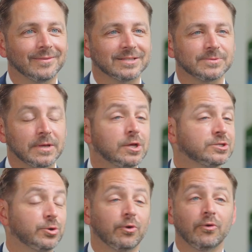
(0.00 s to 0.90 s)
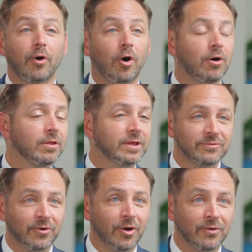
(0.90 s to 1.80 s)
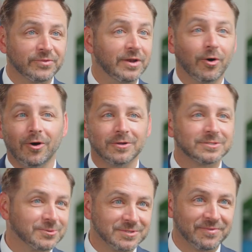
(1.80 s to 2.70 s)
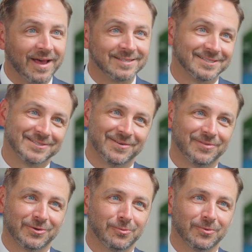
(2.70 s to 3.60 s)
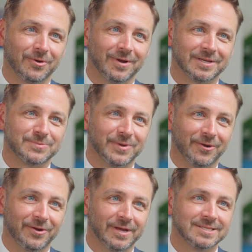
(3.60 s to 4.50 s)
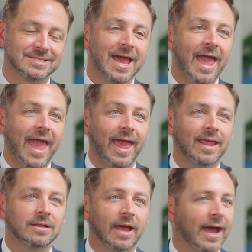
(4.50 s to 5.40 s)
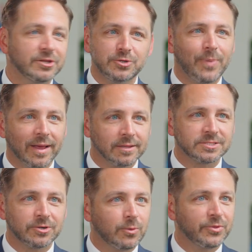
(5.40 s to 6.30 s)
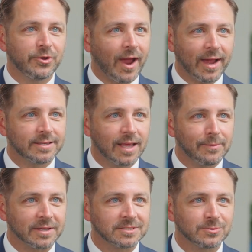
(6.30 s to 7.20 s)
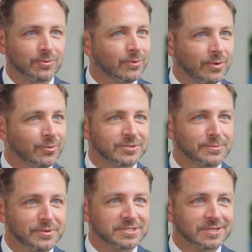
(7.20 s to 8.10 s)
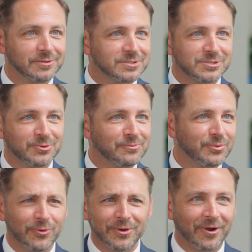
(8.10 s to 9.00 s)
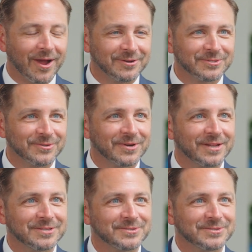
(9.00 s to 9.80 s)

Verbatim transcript: that's right. So you, all involved in all sorts of facets of the Cooper experience. And how did you balance it all with your academics? What, what were some of the skills that you employed, or how did you learn how to